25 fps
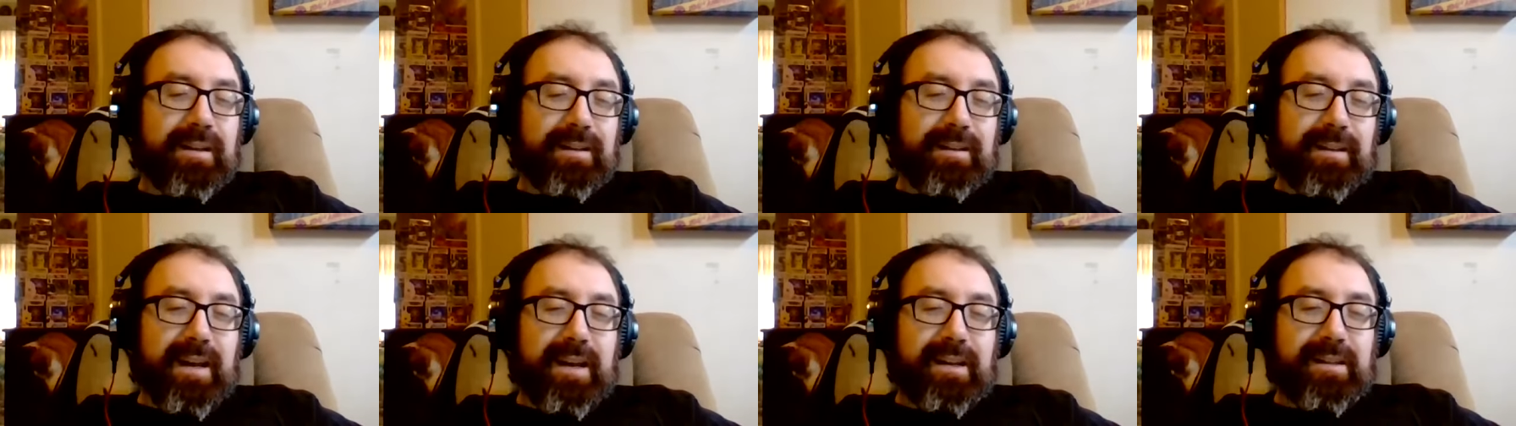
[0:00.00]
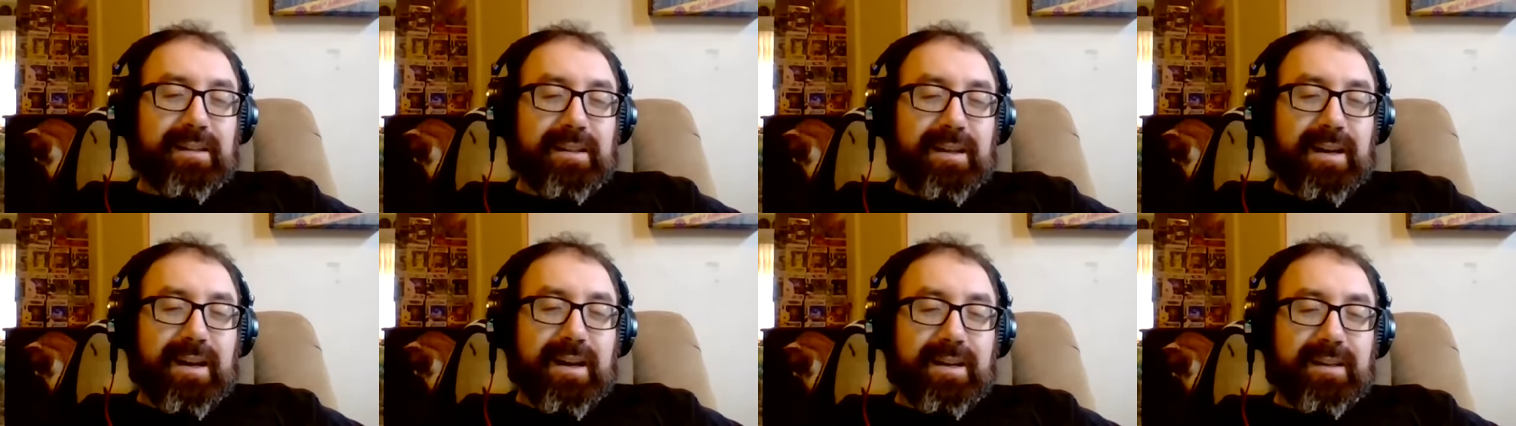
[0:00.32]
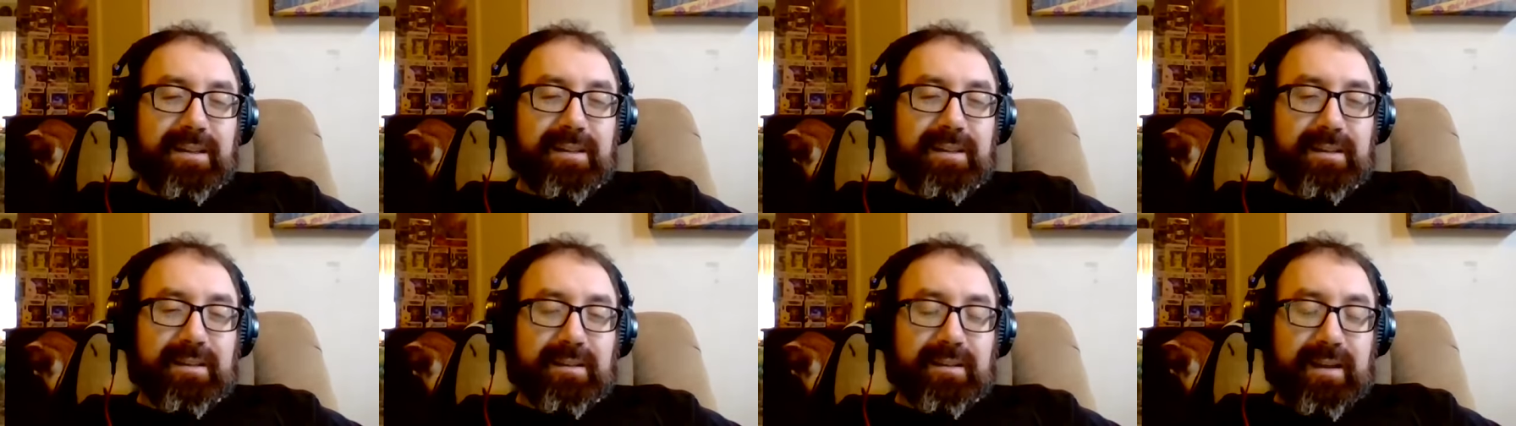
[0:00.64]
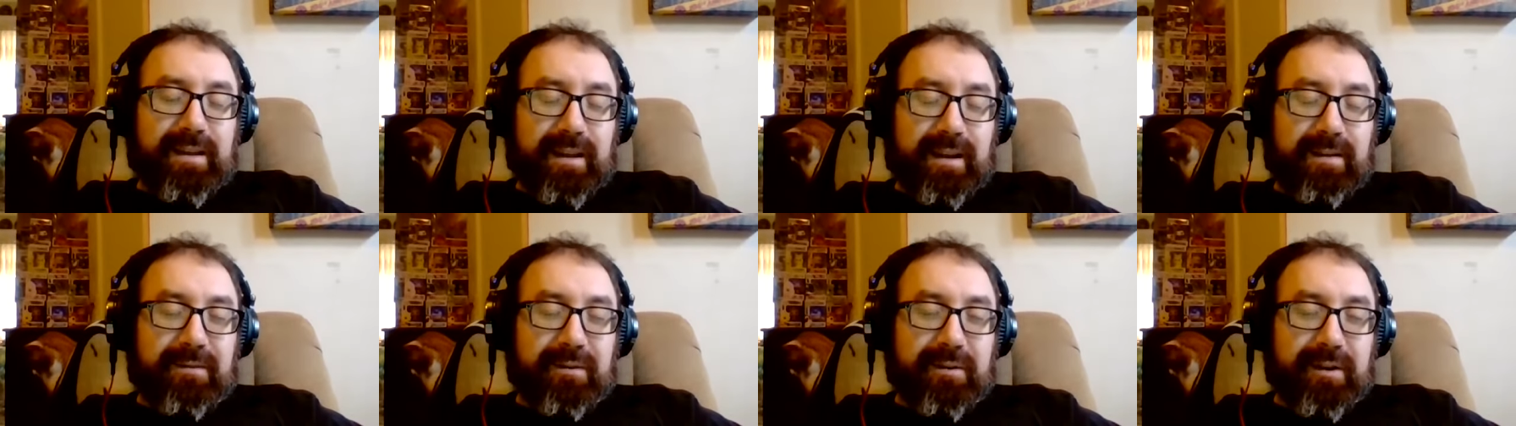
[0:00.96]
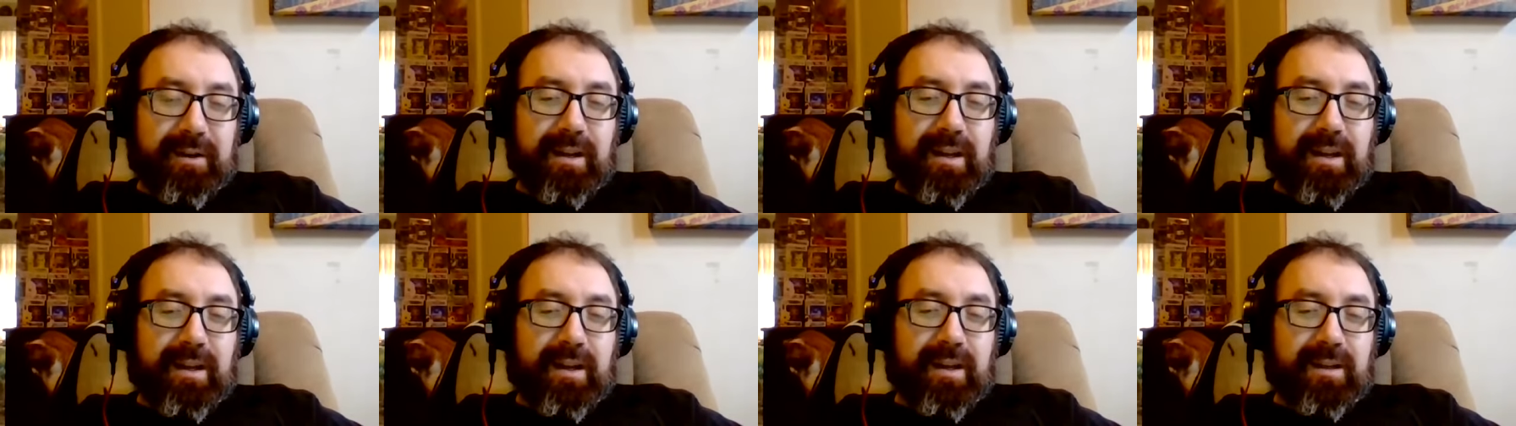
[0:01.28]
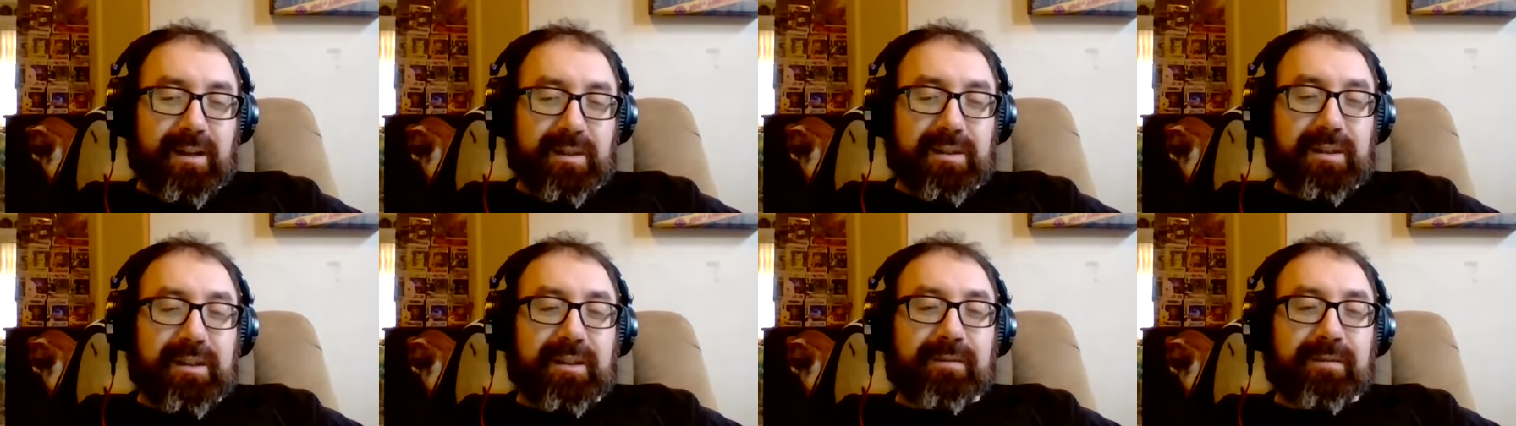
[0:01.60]
Thanks, guys. Have a great night,
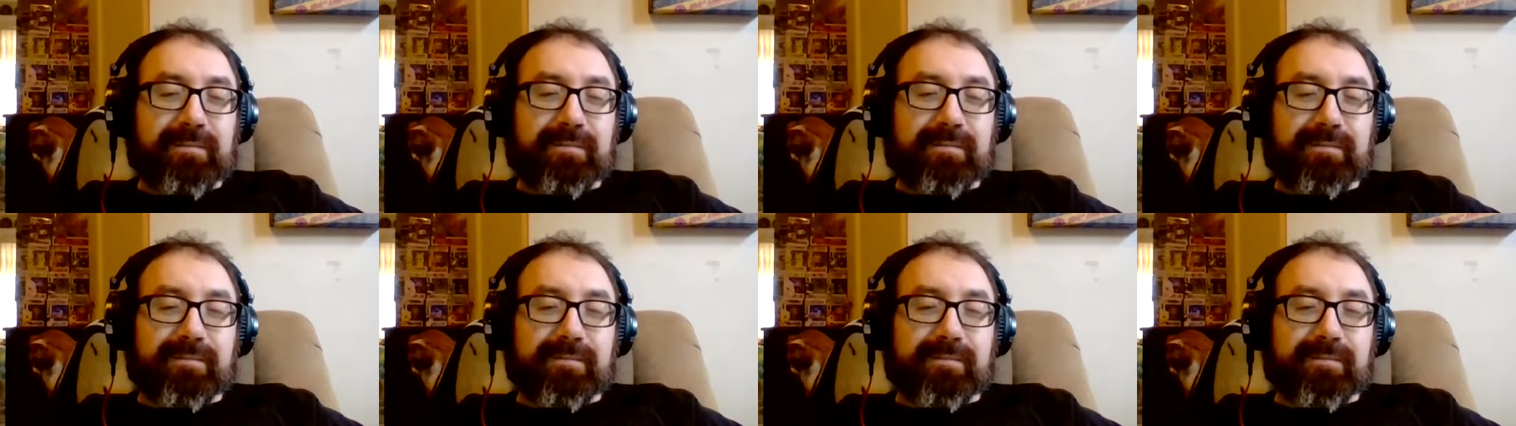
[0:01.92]
Ashley.